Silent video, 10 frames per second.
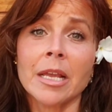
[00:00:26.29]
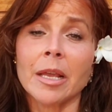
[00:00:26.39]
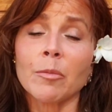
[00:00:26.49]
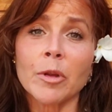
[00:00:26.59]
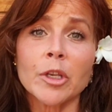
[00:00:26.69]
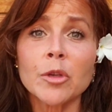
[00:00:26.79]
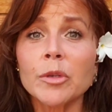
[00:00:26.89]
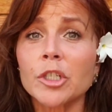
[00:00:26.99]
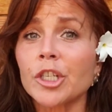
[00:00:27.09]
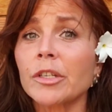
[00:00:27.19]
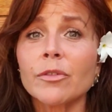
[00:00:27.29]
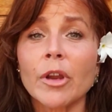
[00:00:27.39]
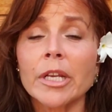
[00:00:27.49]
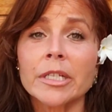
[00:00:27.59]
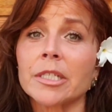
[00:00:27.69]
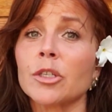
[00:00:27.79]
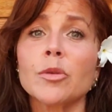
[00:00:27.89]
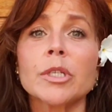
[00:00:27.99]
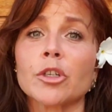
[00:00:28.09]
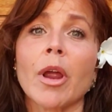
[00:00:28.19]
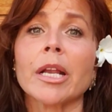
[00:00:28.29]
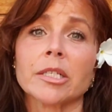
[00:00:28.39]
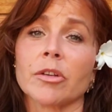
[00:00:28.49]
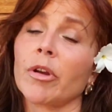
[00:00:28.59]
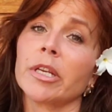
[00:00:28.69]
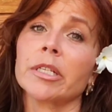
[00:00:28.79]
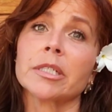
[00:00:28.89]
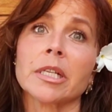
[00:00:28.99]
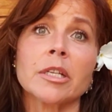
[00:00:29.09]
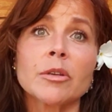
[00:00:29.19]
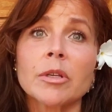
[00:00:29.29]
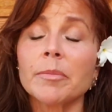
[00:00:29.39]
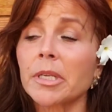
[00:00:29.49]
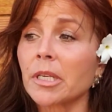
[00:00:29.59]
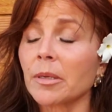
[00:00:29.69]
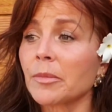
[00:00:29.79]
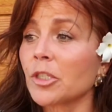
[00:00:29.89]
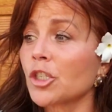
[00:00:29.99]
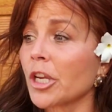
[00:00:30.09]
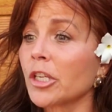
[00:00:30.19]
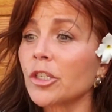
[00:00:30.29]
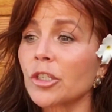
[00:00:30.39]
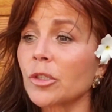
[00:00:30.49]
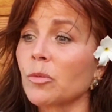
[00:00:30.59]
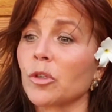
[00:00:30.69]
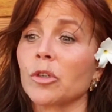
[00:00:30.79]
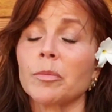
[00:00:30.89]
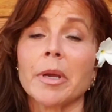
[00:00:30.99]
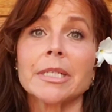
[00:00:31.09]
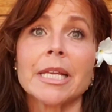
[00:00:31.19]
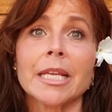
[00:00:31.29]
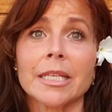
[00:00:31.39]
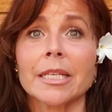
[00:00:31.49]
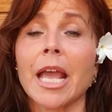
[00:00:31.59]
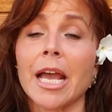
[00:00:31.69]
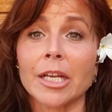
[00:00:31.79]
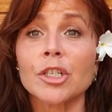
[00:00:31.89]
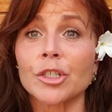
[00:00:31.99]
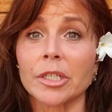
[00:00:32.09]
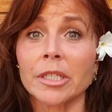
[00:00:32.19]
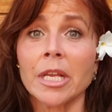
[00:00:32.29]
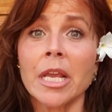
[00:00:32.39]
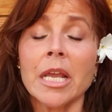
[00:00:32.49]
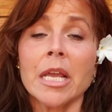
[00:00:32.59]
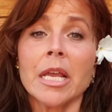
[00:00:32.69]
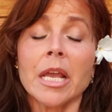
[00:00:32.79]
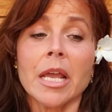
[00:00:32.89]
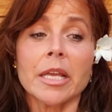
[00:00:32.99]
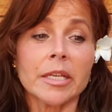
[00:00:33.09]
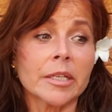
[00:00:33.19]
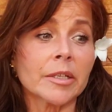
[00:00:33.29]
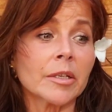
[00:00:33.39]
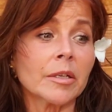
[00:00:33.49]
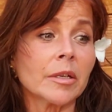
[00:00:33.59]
And when you achieve greatness, you attract greatness, and you can become the change in the world by taking action in